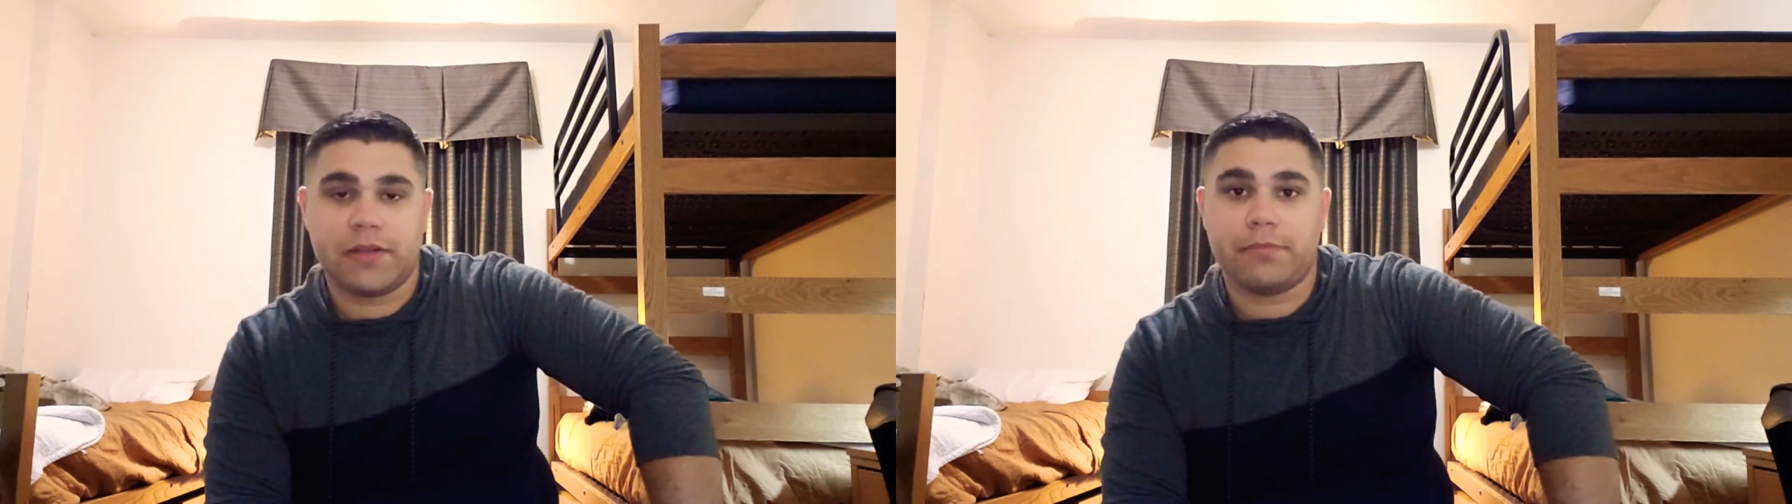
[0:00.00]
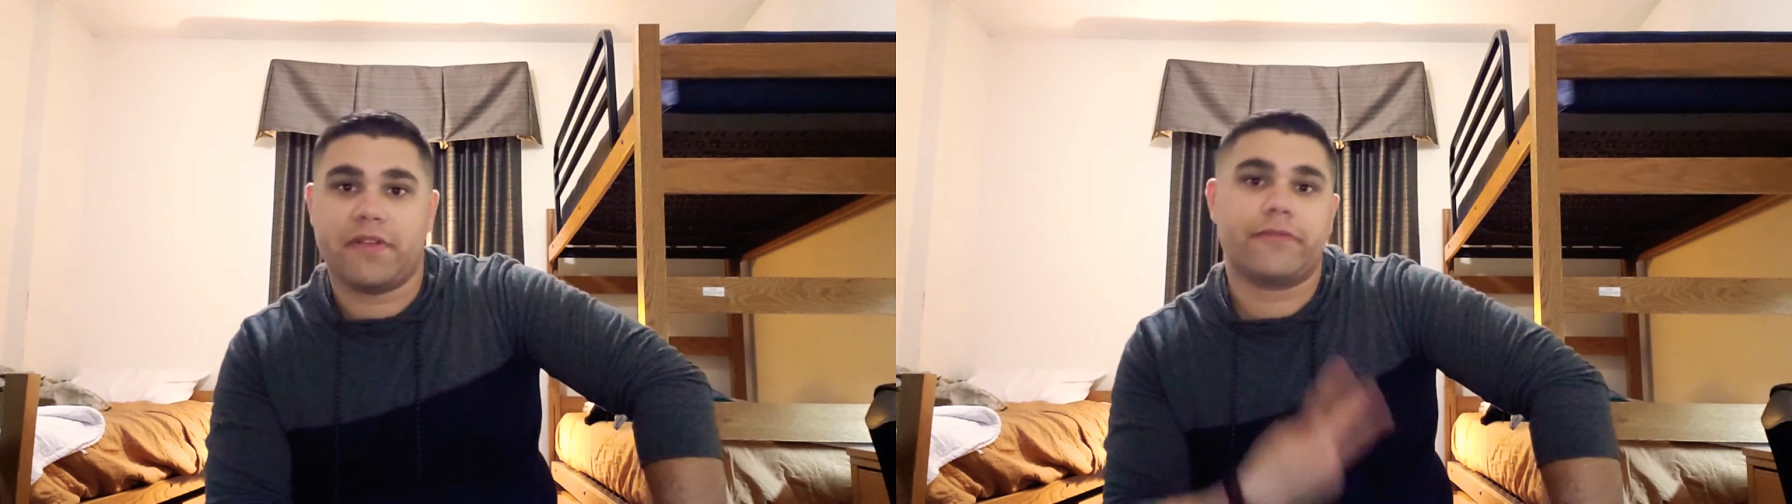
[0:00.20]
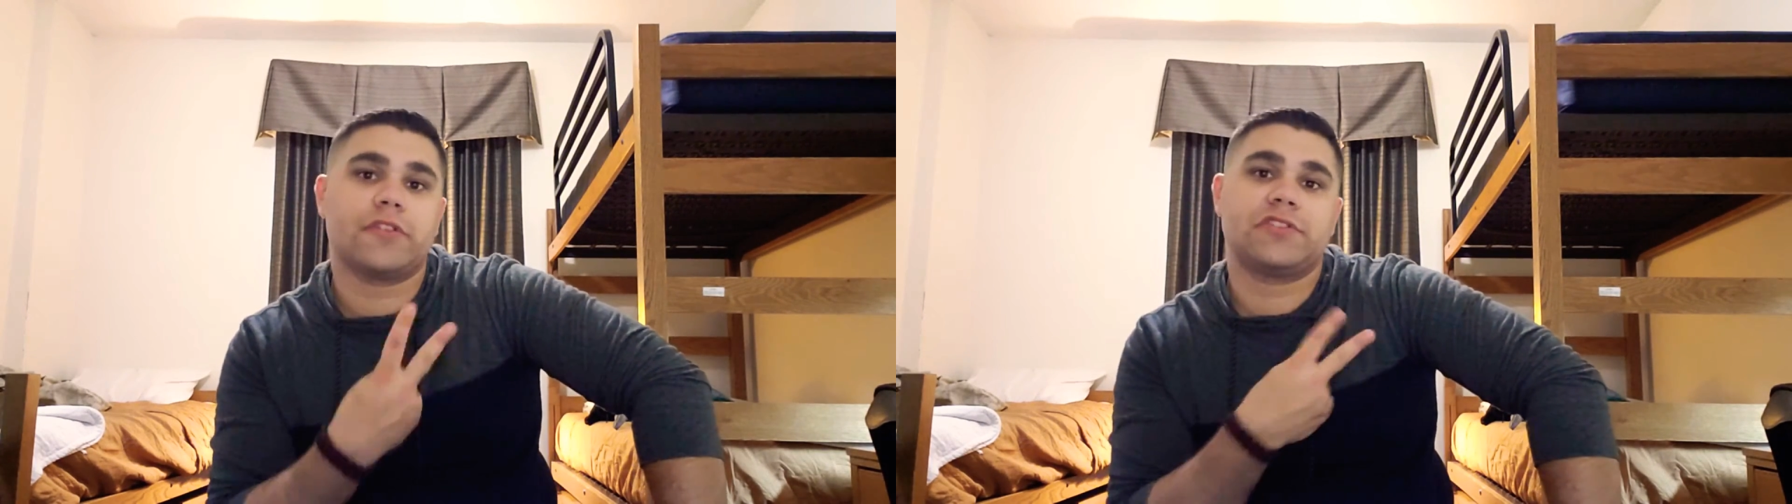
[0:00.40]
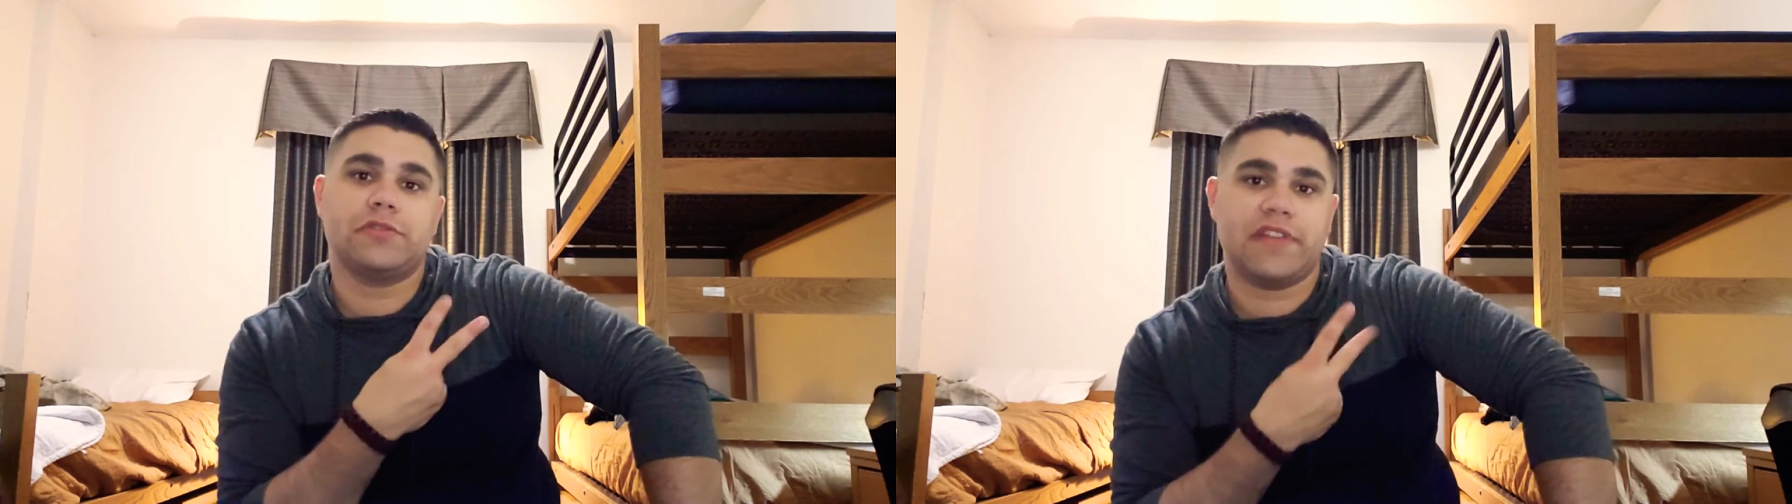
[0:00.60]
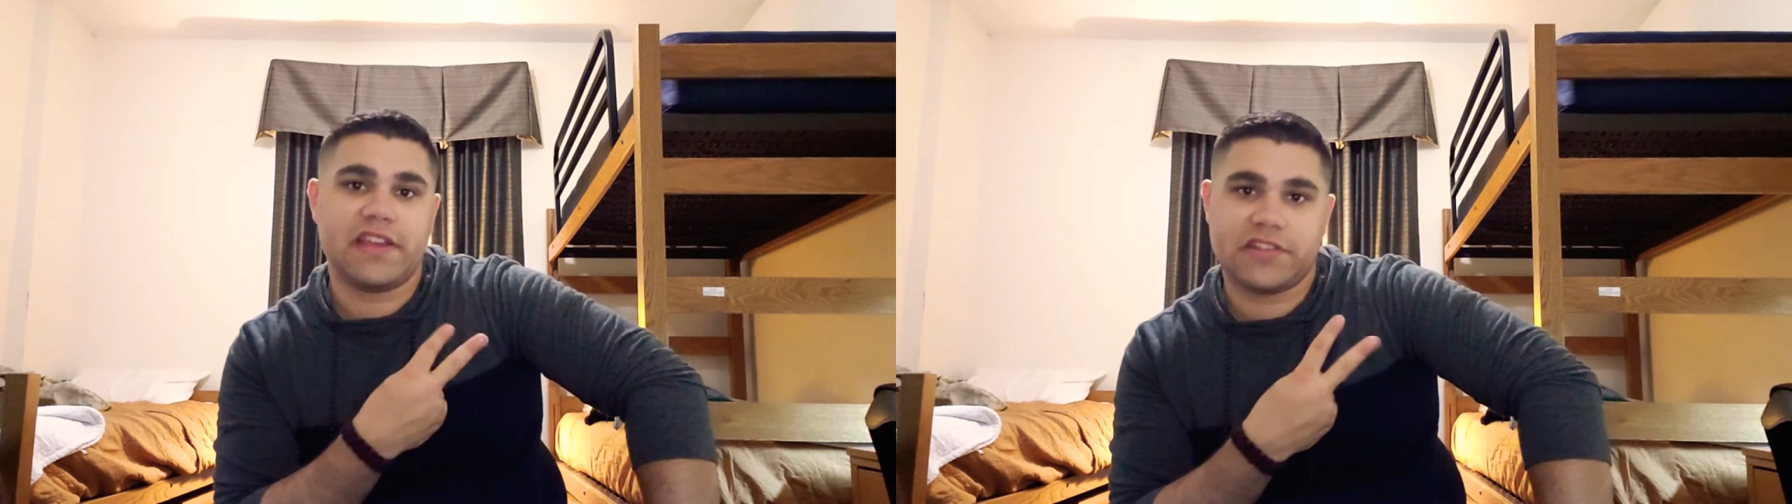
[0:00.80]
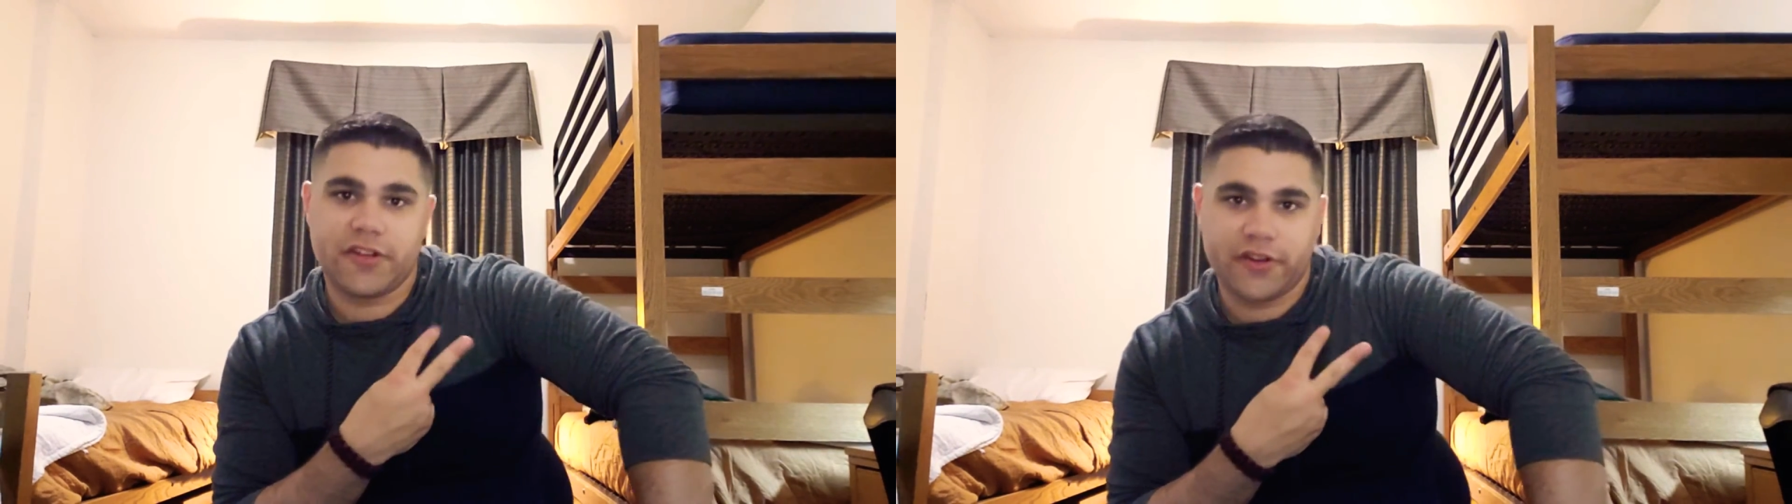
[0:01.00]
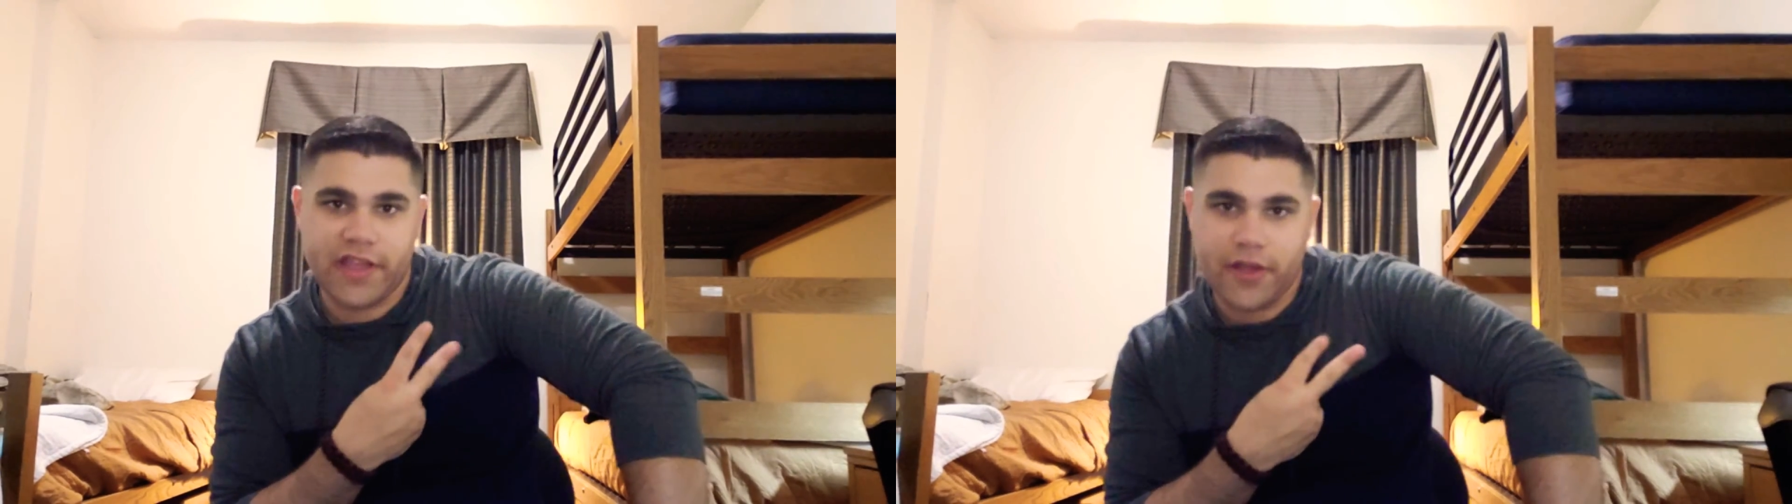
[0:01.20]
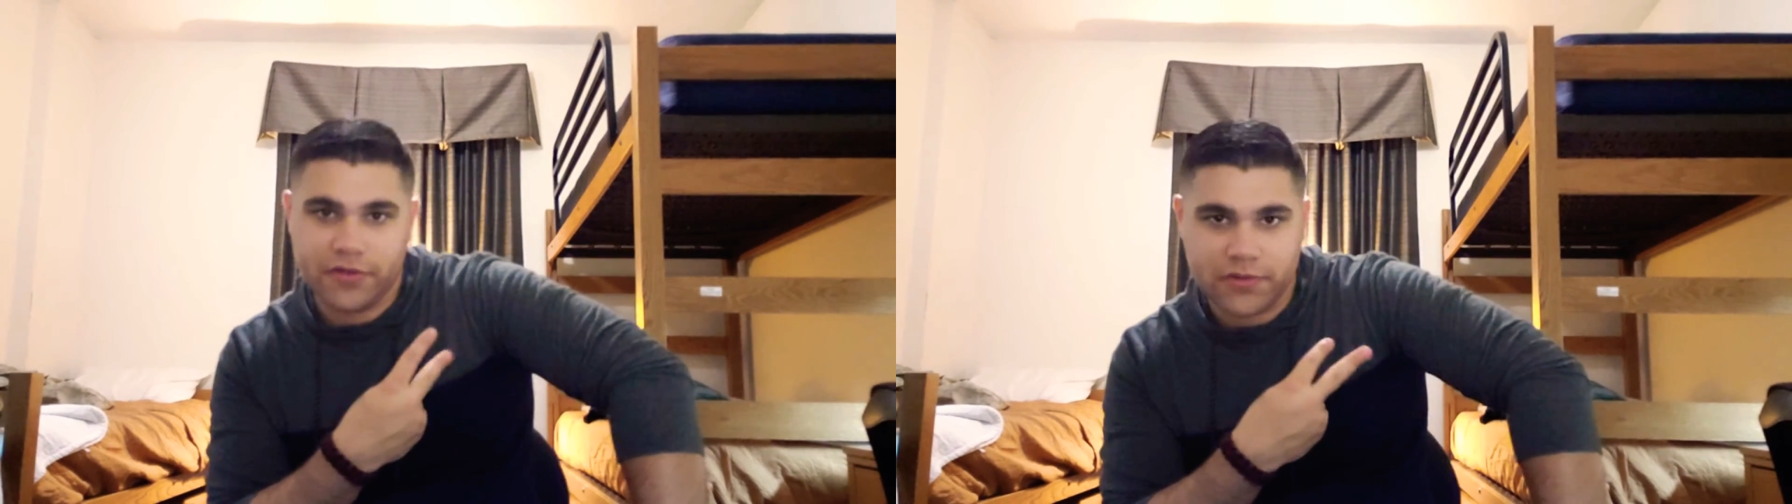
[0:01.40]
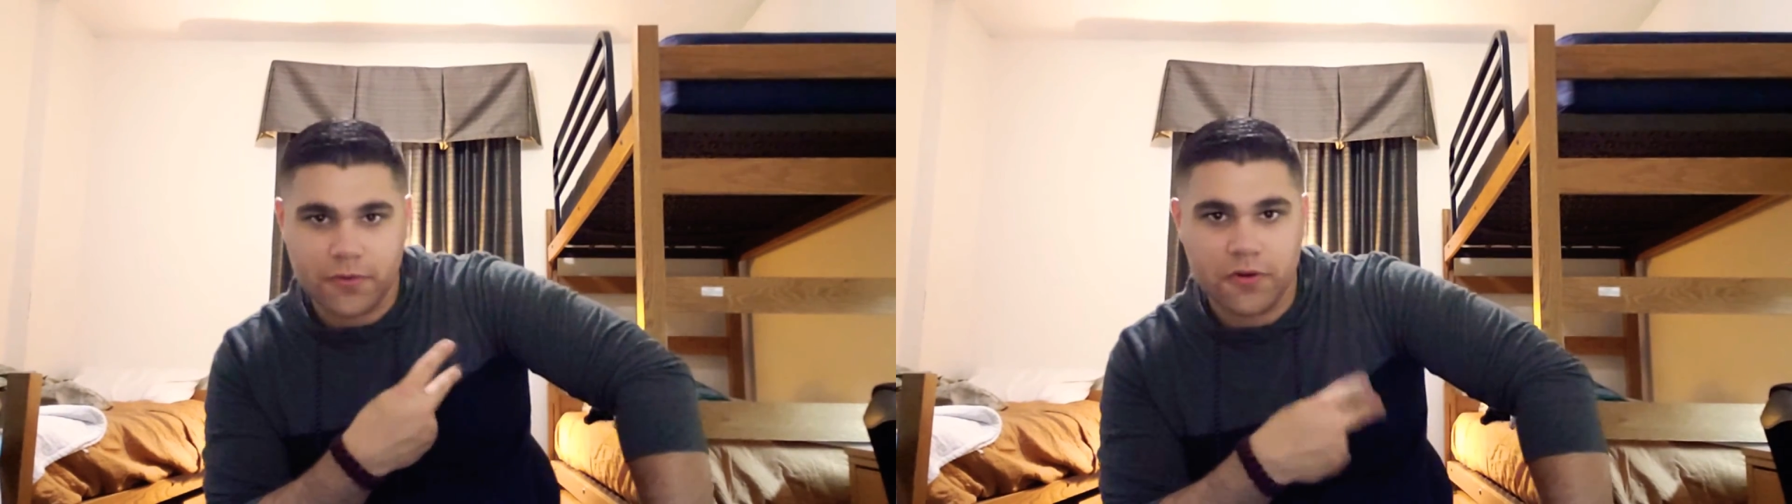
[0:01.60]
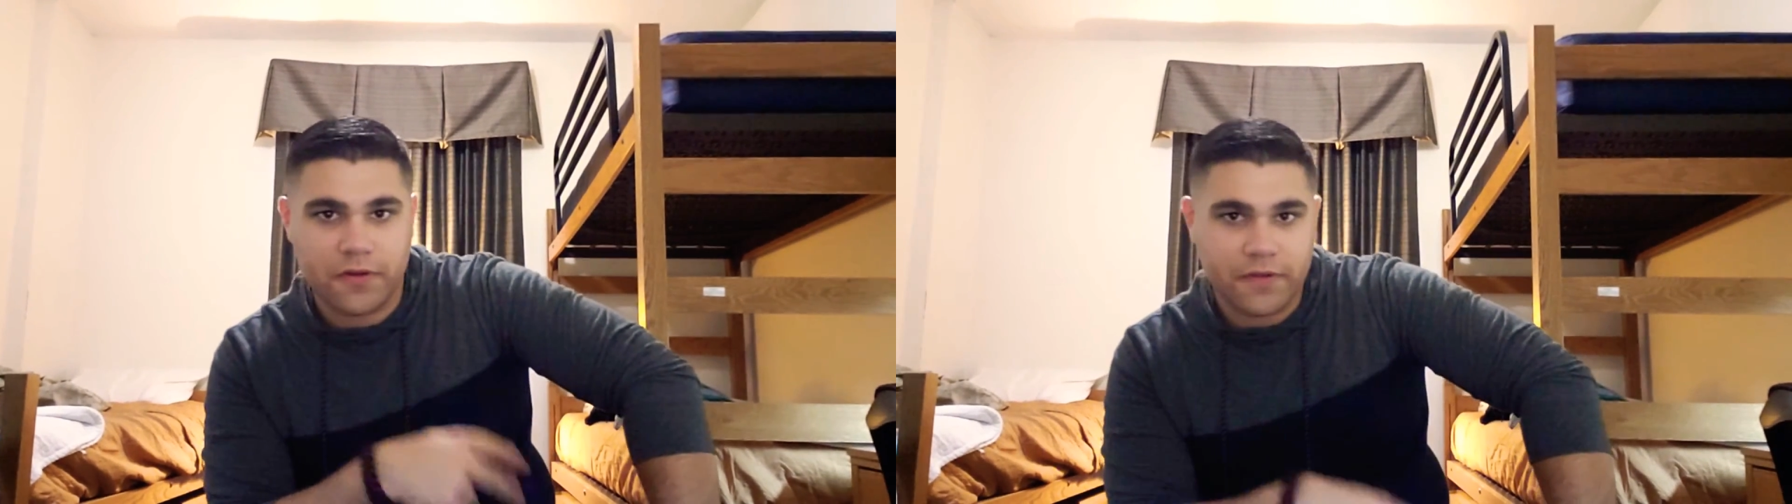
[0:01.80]
My first 2 days here in AO
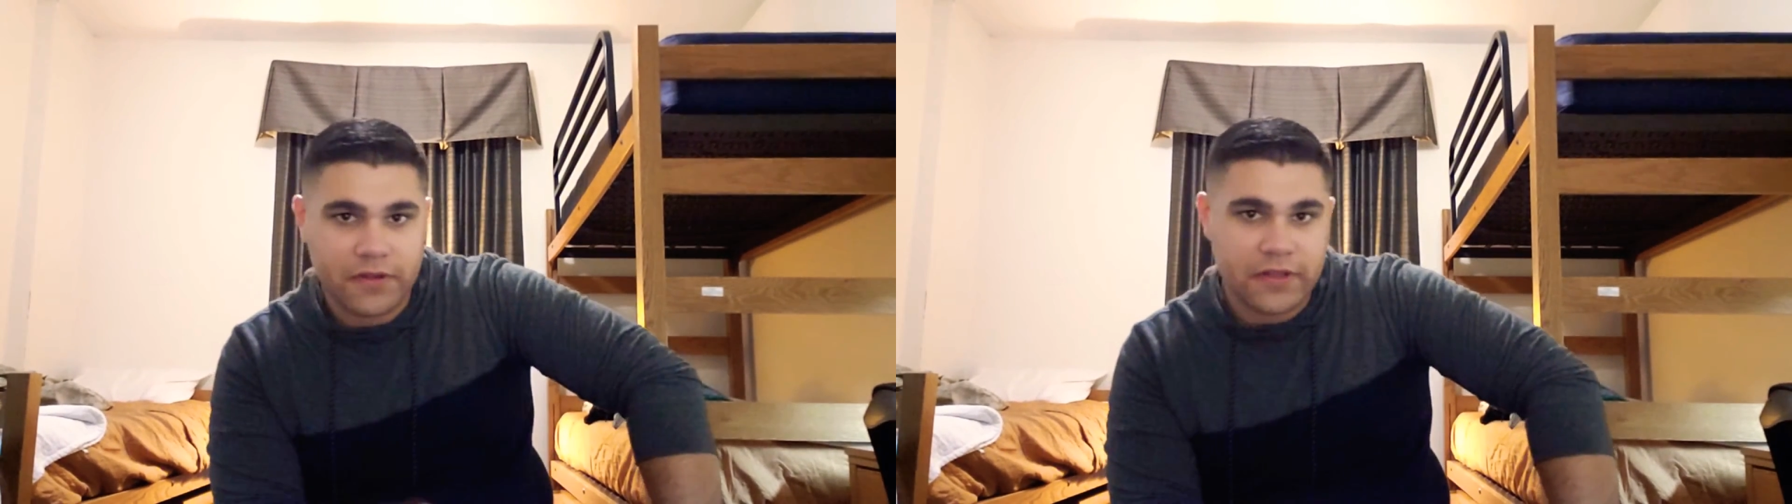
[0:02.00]
school,